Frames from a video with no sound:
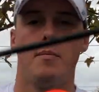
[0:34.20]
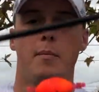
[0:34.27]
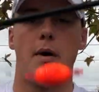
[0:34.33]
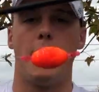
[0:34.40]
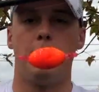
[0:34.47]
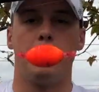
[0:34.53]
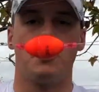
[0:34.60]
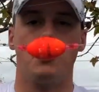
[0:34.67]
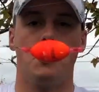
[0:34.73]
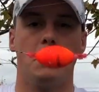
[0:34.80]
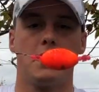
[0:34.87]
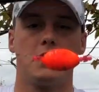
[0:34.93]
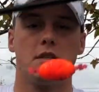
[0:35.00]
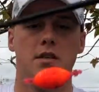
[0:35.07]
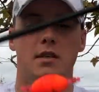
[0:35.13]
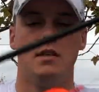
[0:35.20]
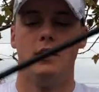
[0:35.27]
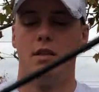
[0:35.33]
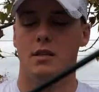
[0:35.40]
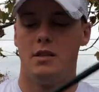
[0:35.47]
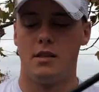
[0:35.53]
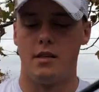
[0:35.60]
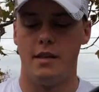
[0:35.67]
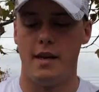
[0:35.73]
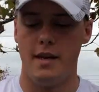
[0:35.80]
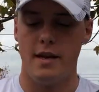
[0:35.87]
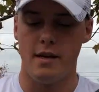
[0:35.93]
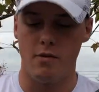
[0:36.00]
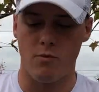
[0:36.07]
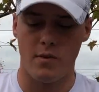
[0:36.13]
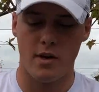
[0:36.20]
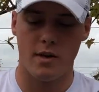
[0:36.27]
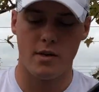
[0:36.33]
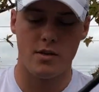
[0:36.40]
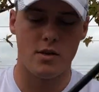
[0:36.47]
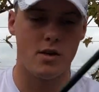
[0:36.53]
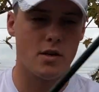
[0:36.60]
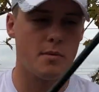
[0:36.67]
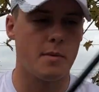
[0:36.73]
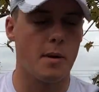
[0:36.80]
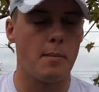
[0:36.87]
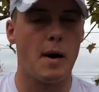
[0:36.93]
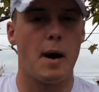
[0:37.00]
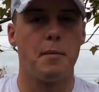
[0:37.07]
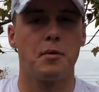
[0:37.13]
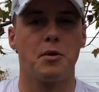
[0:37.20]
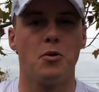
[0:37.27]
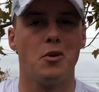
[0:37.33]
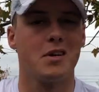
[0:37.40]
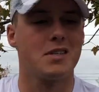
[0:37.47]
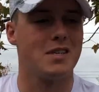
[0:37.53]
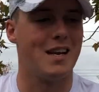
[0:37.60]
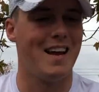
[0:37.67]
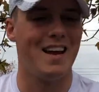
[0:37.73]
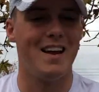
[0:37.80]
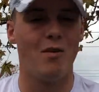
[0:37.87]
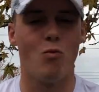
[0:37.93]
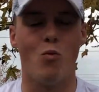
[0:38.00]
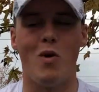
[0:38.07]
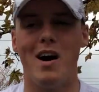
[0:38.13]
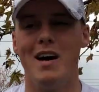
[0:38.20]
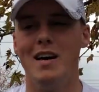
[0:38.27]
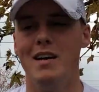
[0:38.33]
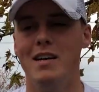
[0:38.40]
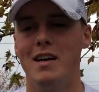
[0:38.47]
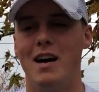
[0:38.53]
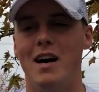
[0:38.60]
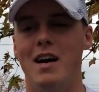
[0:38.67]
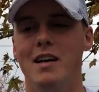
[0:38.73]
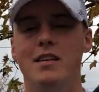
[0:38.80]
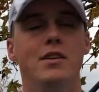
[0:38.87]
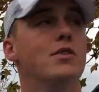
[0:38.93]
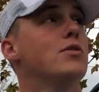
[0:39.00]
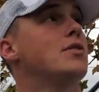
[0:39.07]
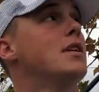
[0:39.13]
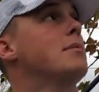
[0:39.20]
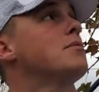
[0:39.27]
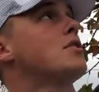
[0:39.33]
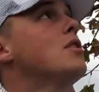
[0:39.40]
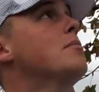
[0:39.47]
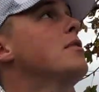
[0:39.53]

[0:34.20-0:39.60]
popping corks. Today we're going to talk about popping corks and why I use them so